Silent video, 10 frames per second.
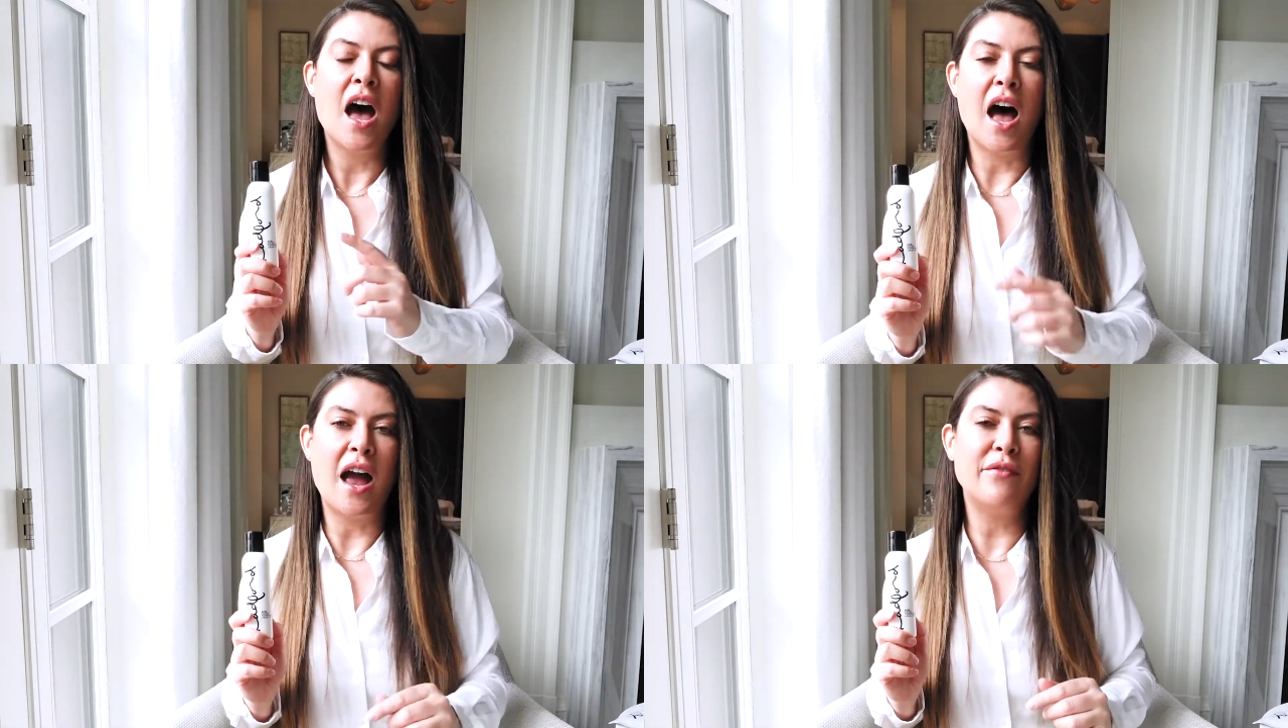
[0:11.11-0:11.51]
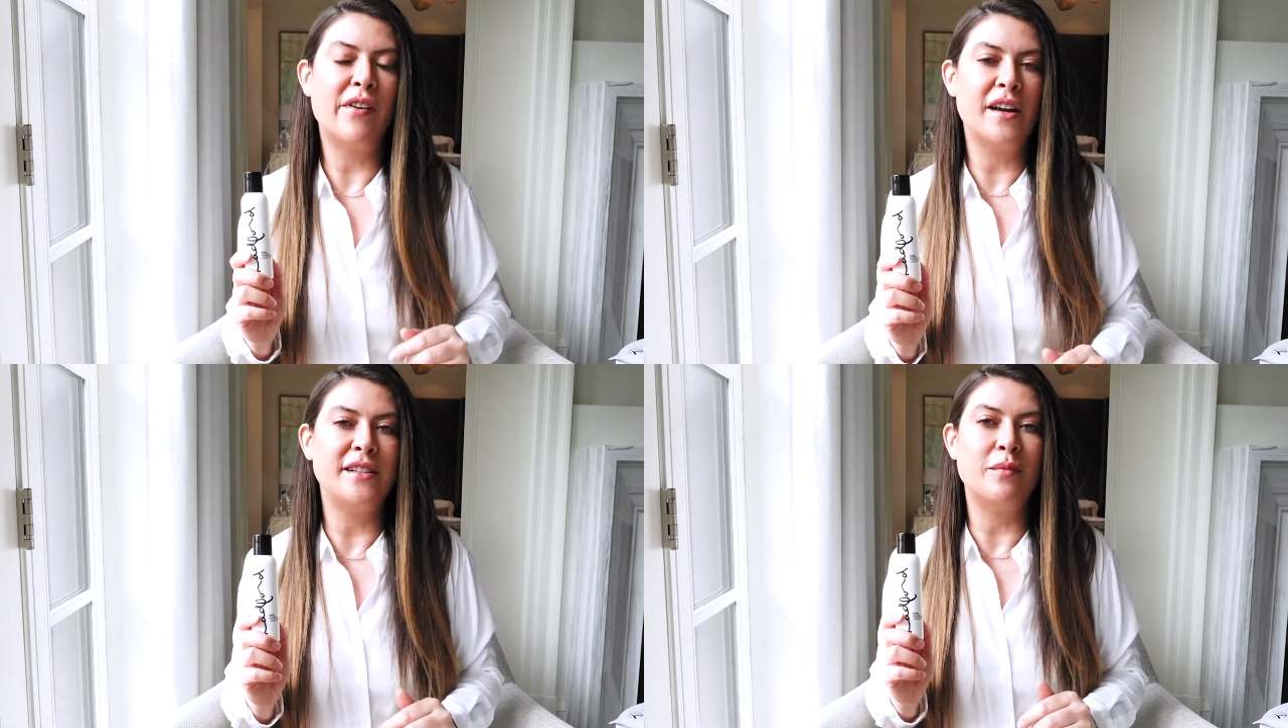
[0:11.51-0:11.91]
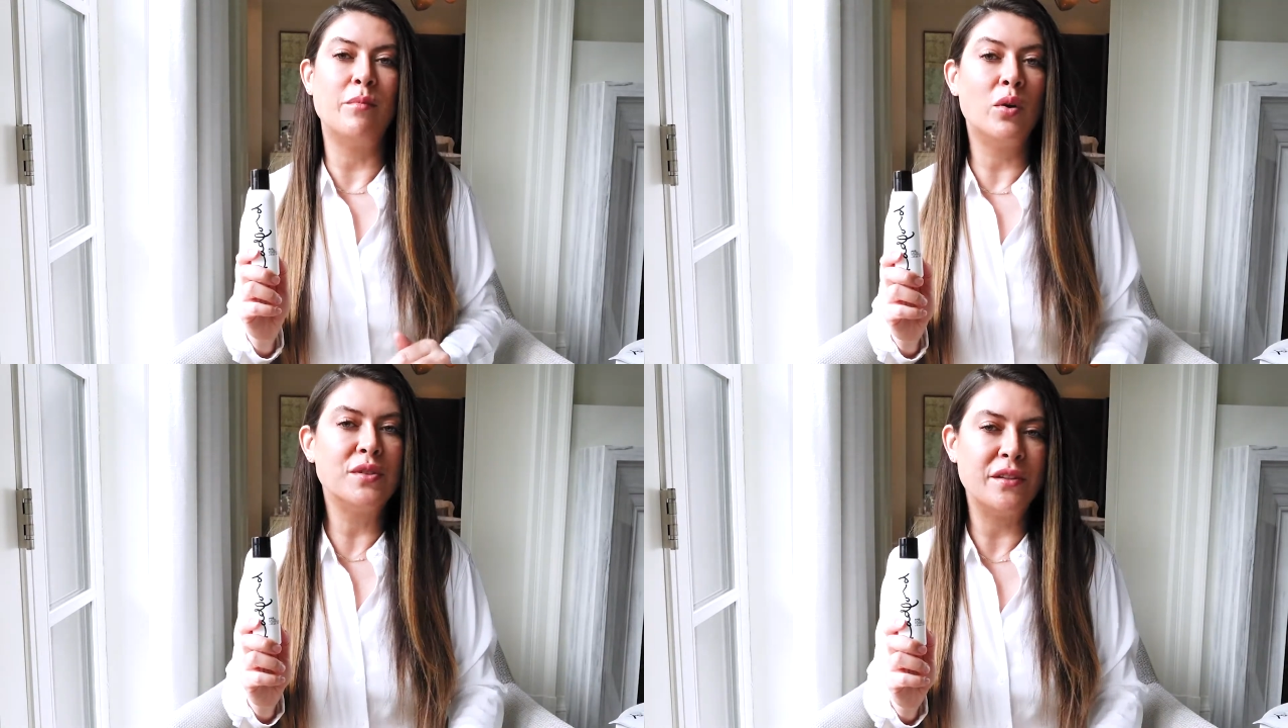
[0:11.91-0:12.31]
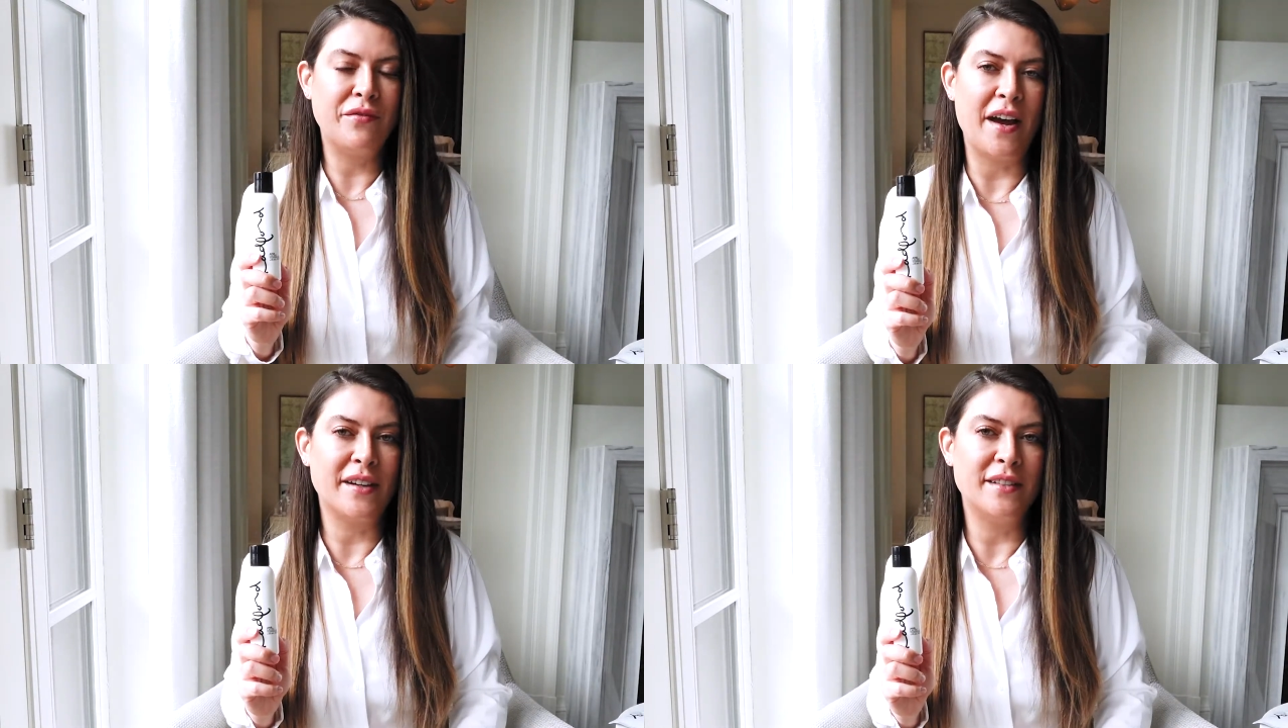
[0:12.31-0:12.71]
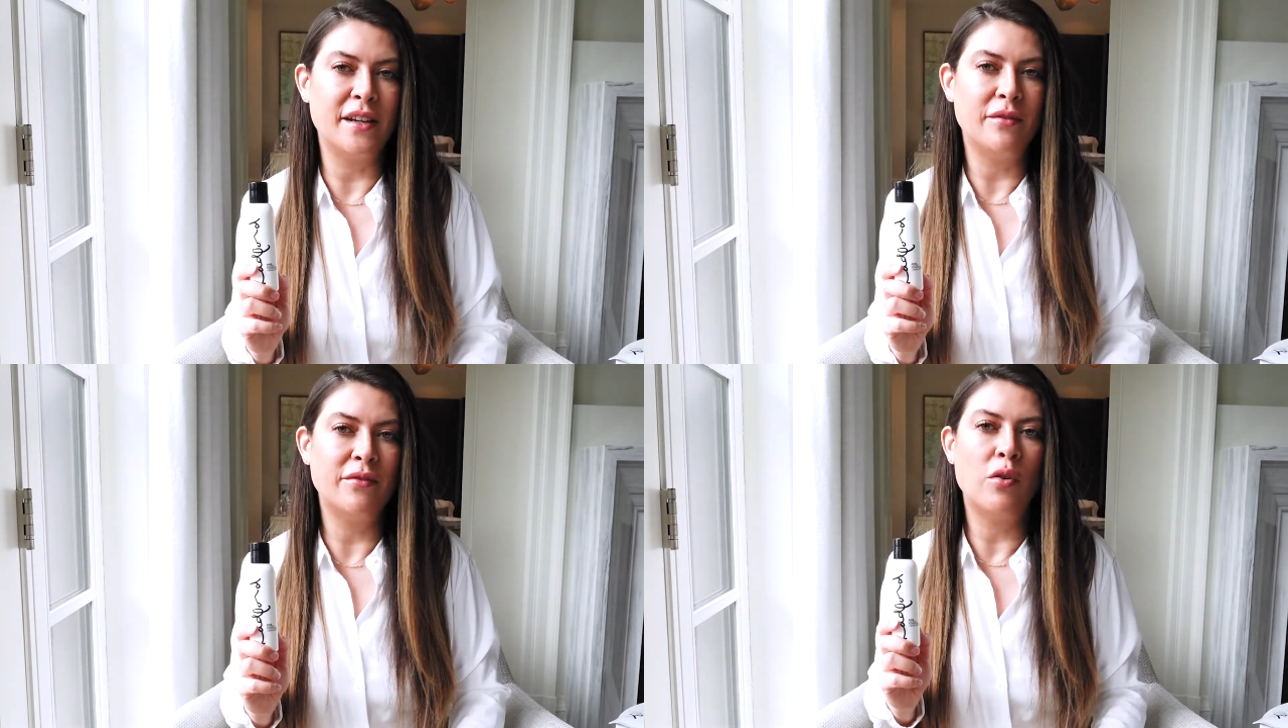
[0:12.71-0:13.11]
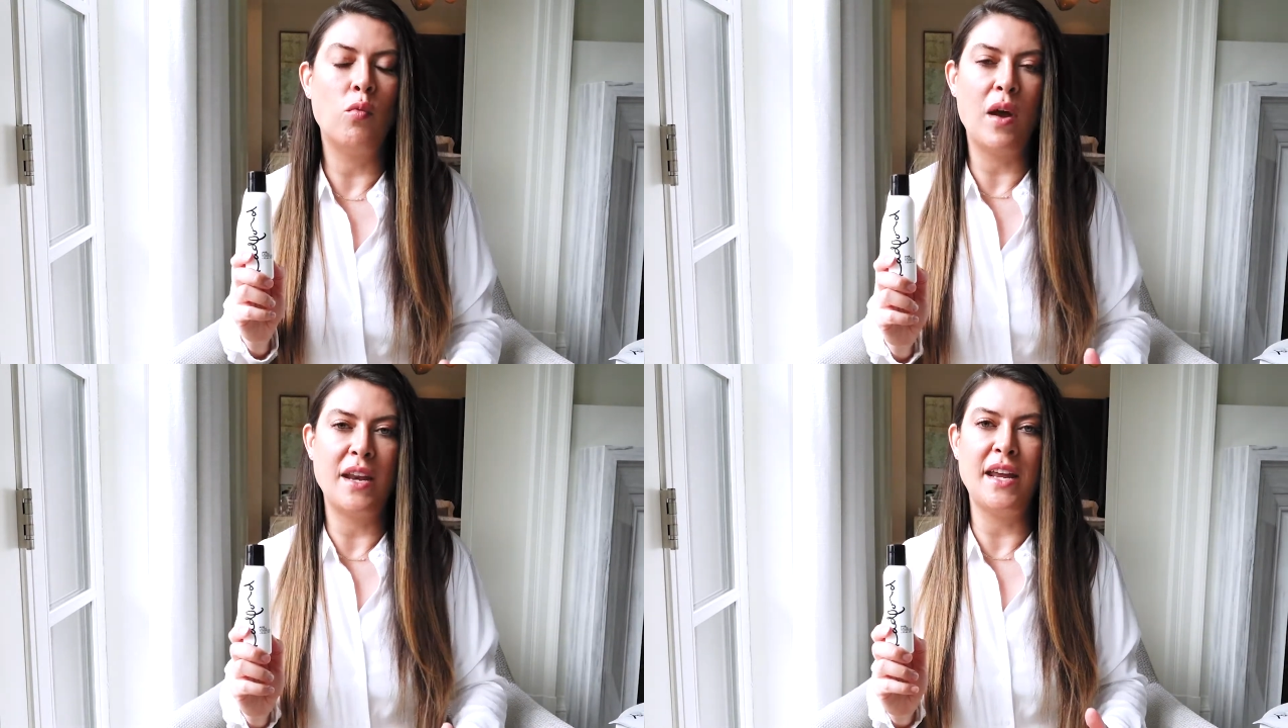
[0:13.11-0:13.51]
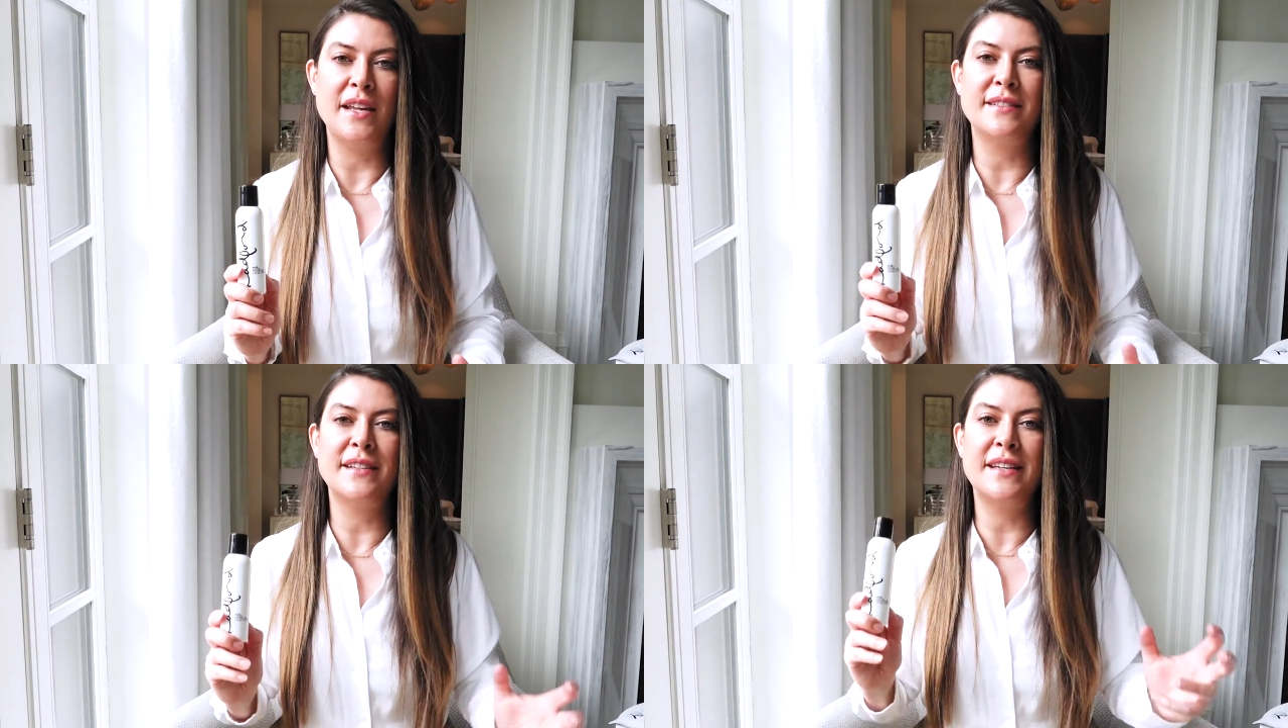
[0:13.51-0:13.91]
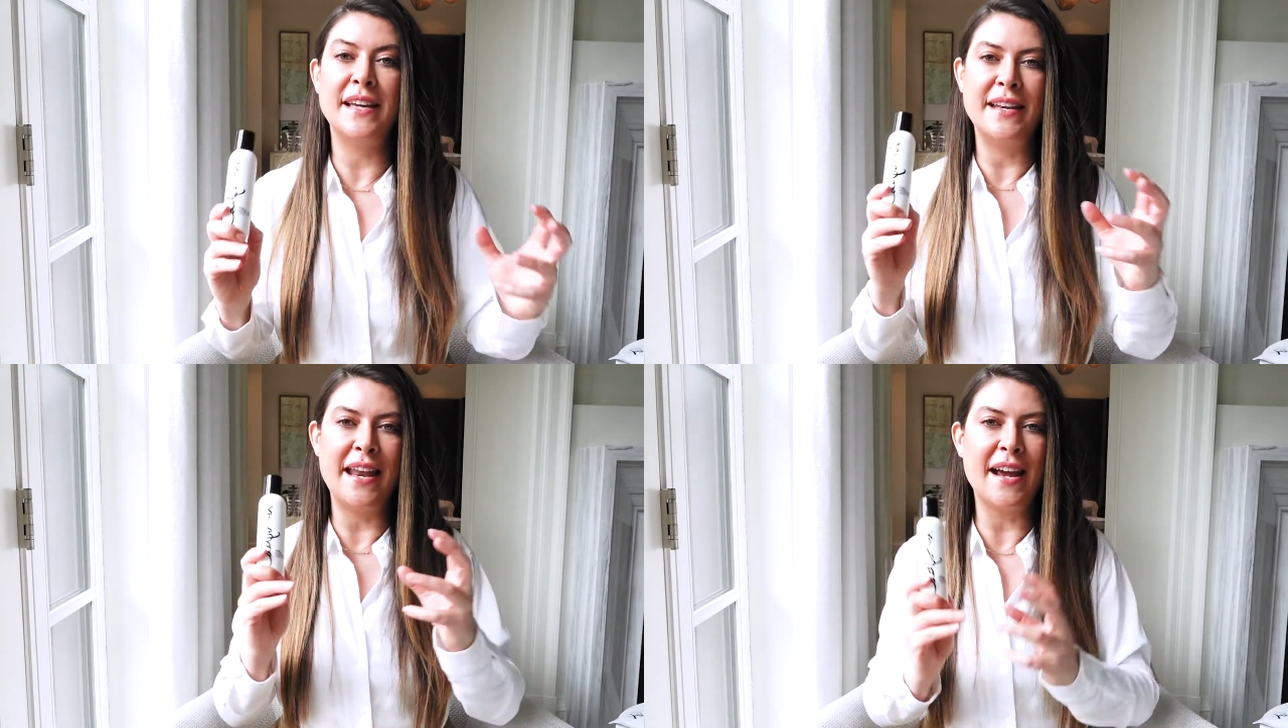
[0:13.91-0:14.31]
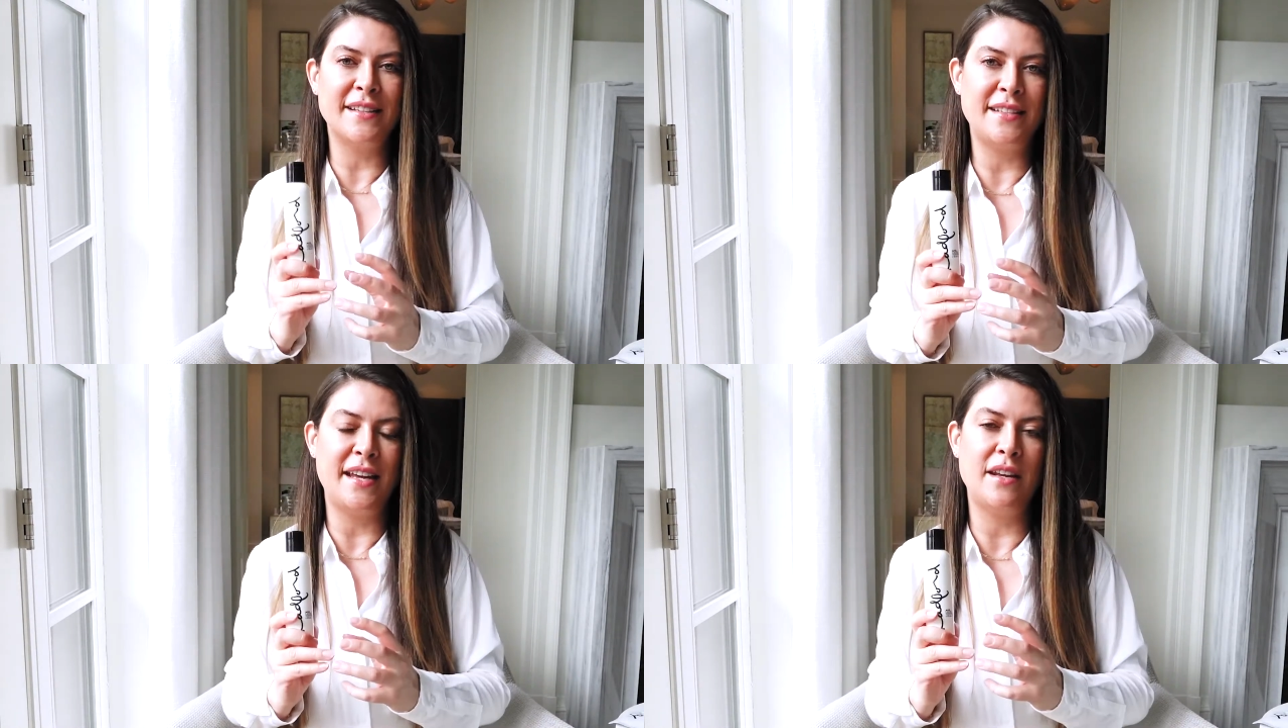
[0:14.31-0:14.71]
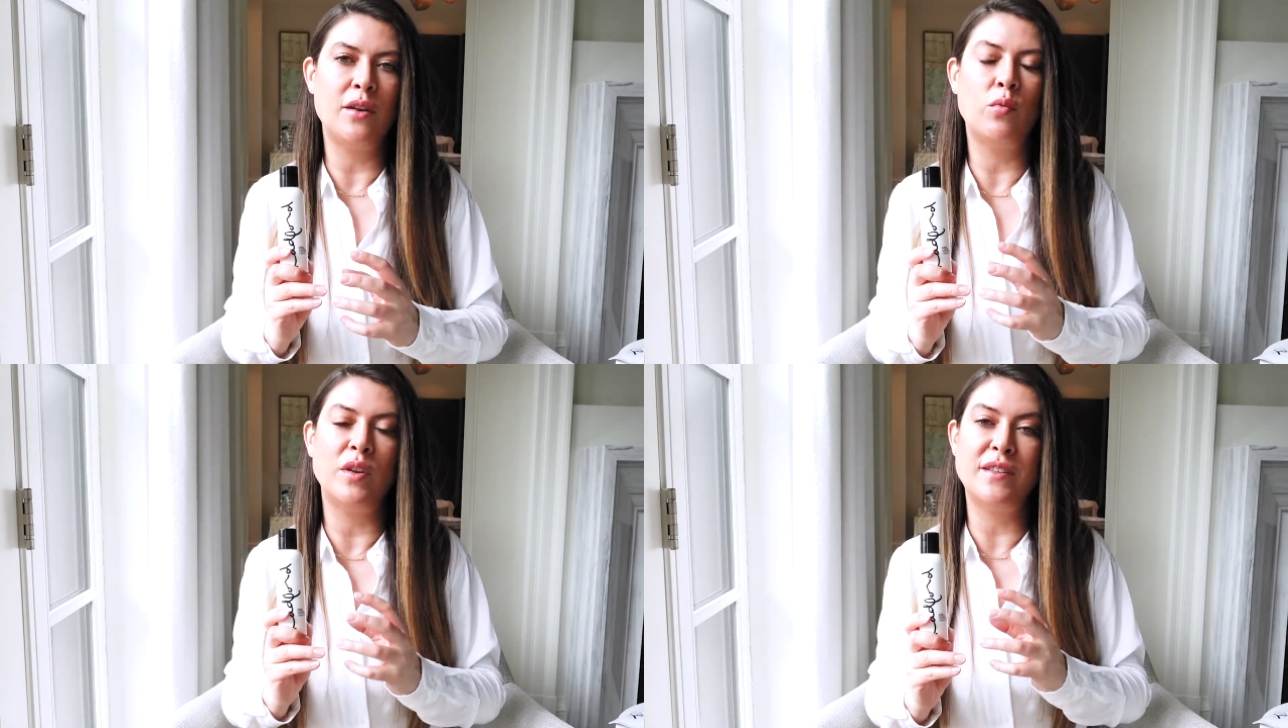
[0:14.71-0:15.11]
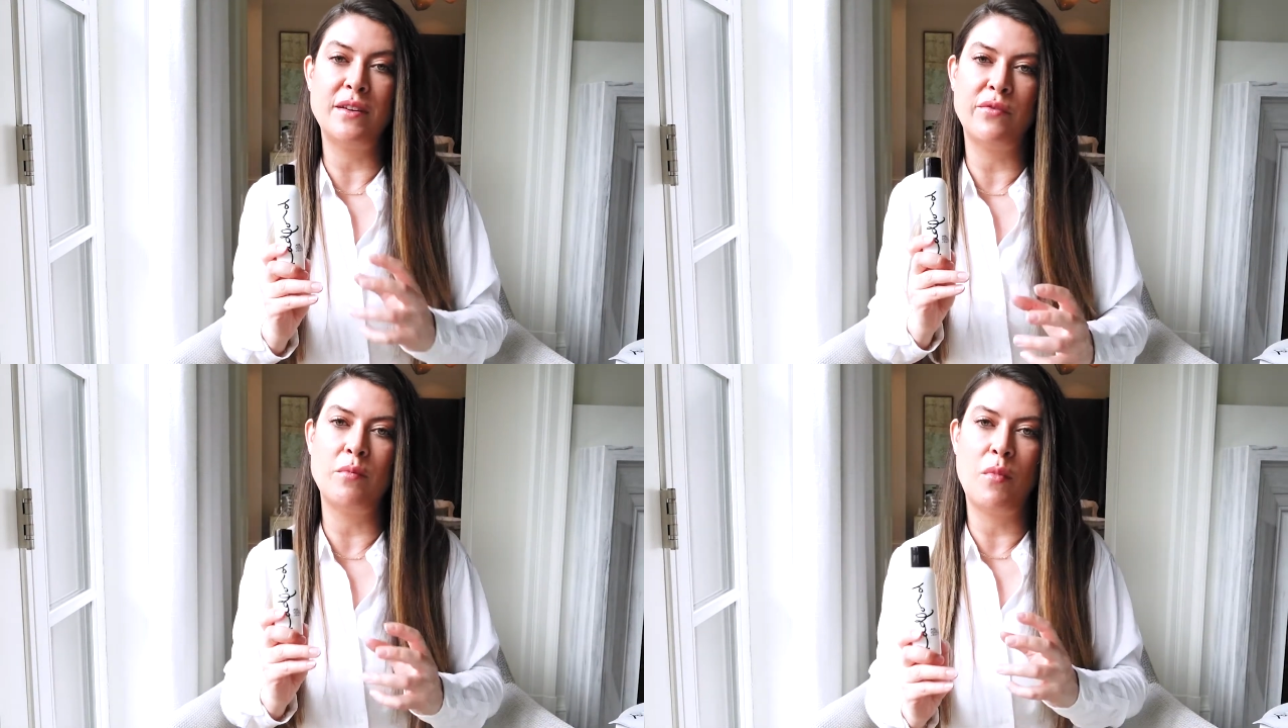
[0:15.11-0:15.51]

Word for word: I find it most effective when it's connected with different